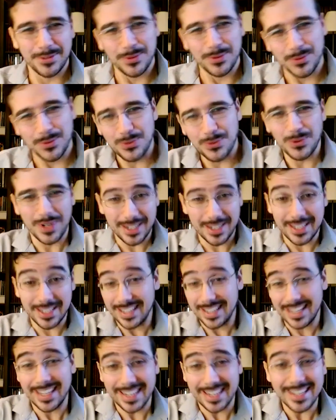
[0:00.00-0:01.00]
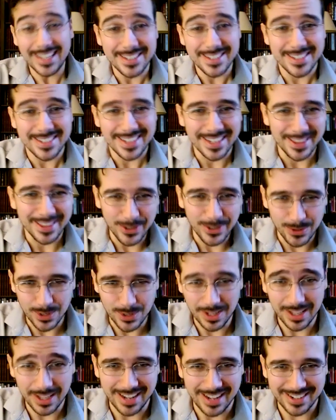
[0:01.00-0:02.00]
Well, it is in the
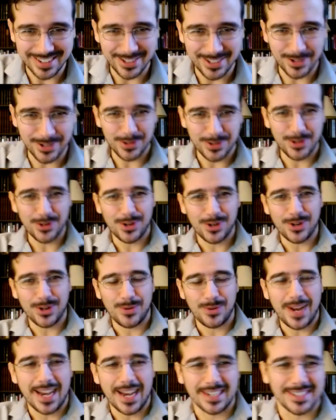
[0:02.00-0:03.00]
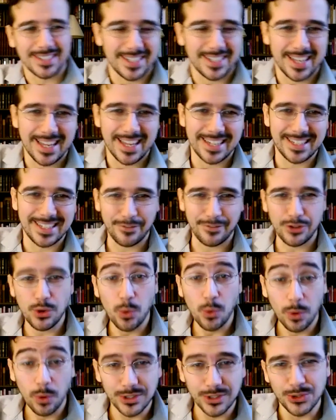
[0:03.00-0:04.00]
news a lot. You're correct. And if
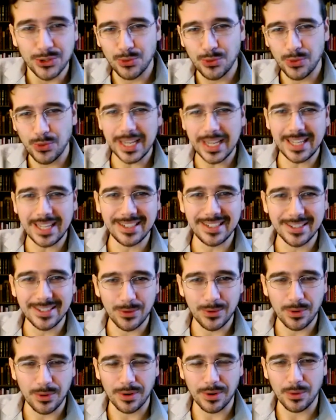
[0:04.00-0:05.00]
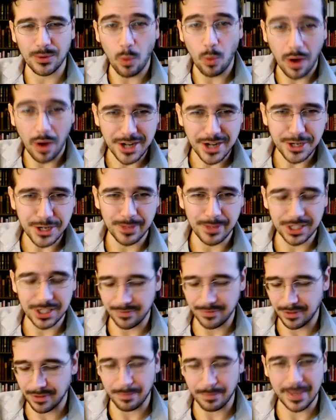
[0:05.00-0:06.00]
you were to read or watch much
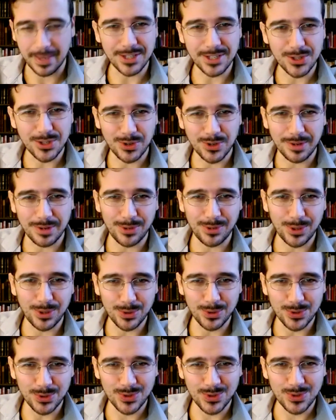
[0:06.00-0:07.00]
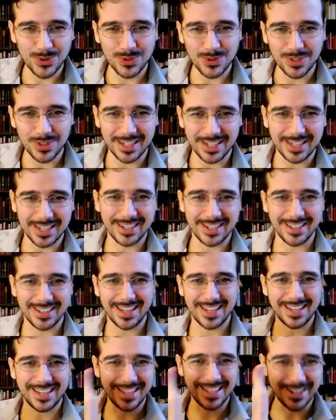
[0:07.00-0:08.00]
of the mainstream news
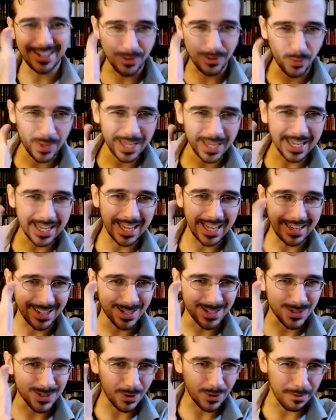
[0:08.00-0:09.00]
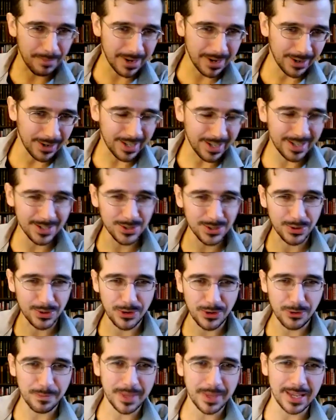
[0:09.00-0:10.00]
that here we Canadians or Americans or
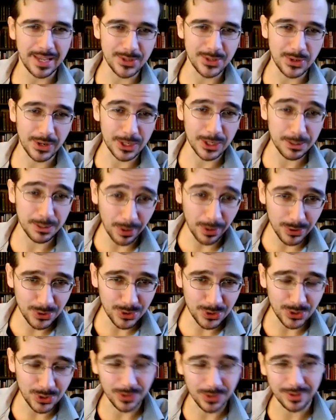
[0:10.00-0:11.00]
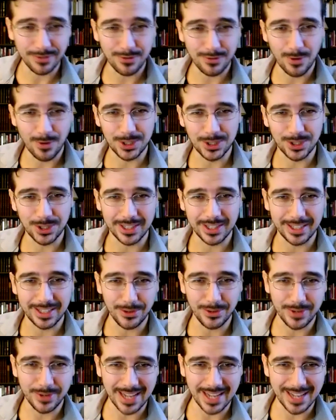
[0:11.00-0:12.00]
Europeans are exposed to.
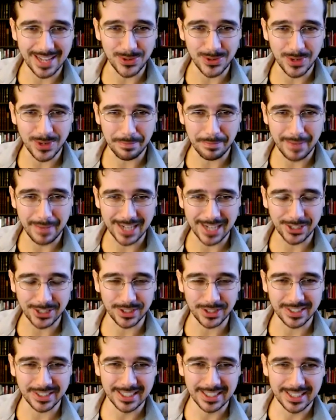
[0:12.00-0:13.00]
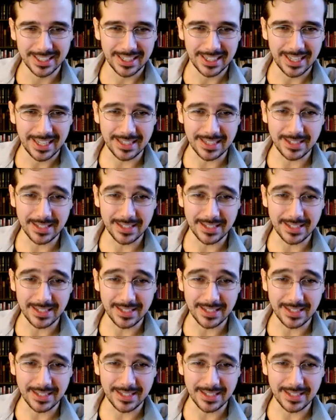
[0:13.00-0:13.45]
Unfortunately, as you can imagine, it's